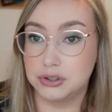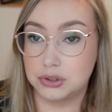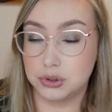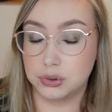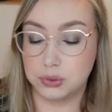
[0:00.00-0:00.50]

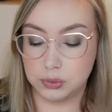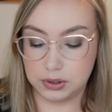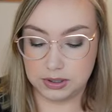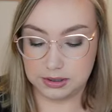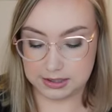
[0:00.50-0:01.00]
to
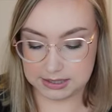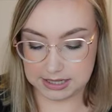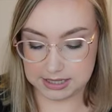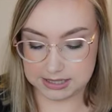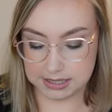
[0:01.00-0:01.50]
the
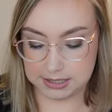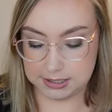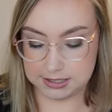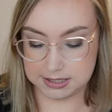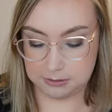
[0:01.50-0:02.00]
States. It
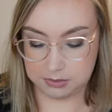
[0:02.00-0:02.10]
is the